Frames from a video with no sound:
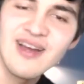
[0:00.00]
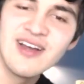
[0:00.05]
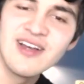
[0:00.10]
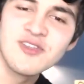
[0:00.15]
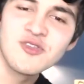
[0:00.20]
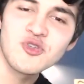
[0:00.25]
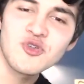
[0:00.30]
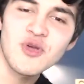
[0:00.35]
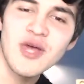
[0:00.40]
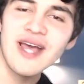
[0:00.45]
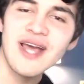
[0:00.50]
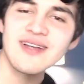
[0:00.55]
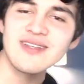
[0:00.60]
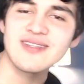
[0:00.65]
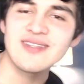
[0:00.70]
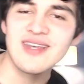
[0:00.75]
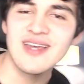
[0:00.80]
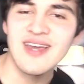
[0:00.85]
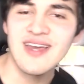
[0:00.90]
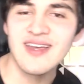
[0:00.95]
Track
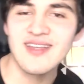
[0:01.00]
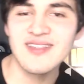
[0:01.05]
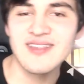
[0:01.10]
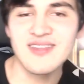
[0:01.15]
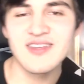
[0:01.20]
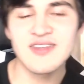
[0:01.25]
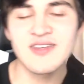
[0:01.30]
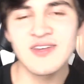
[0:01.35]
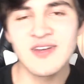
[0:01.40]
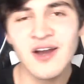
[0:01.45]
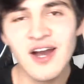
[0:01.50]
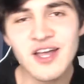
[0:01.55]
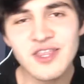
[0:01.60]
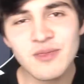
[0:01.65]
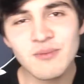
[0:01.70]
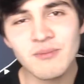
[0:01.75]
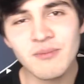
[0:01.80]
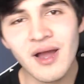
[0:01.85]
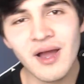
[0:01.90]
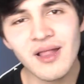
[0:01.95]
10, Cut
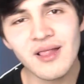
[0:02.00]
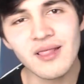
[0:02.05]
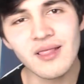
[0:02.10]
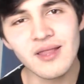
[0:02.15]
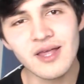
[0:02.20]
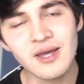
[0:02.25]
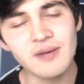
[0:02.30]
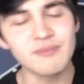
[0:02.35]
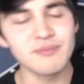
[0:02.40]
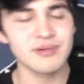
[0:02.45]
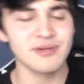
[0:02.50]
My Lip.